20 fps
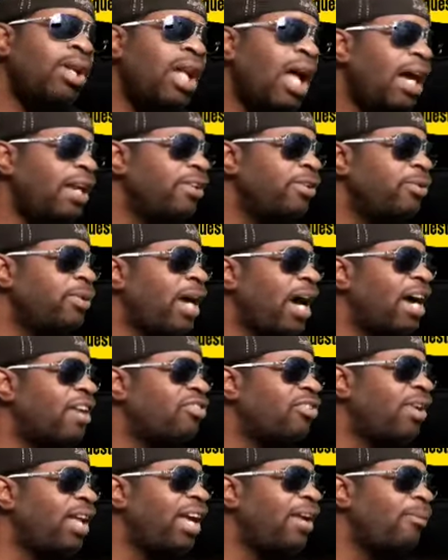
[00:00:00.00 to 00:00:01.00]
a lot of you
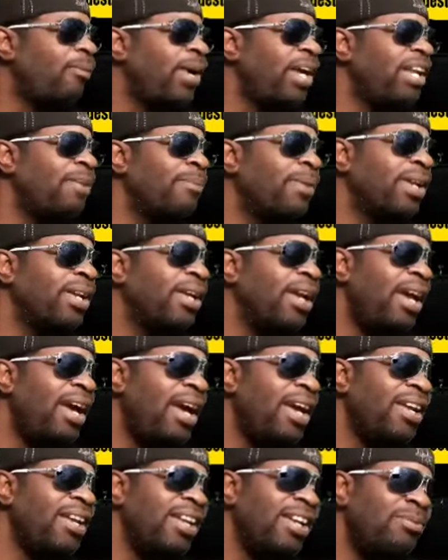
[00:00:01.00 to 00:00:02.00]
guys are like, wait a minute.
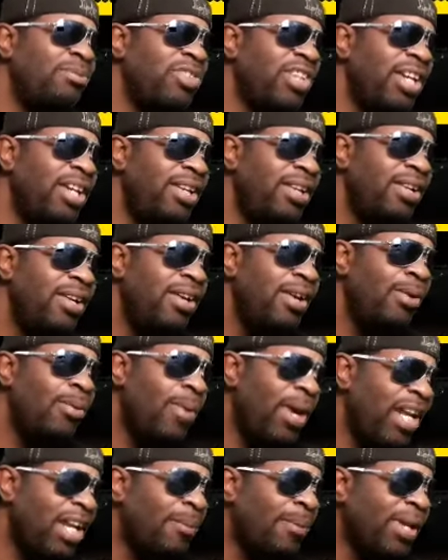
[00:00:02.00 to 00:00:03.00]
Hey, MJ,
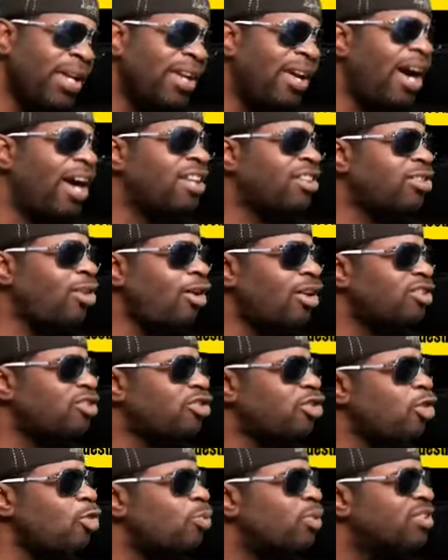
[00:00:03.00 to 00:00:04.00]
wait a minute. I thought
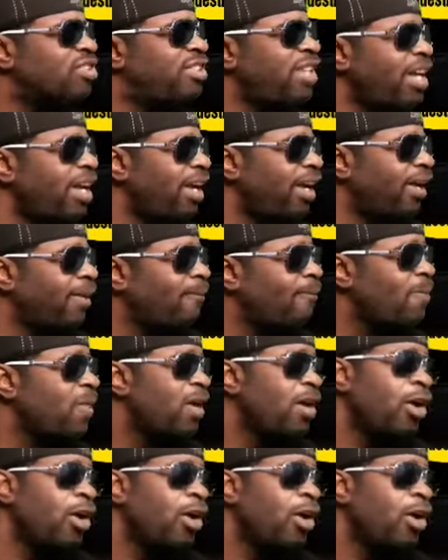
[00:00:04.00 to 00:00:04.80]
Stu was dead.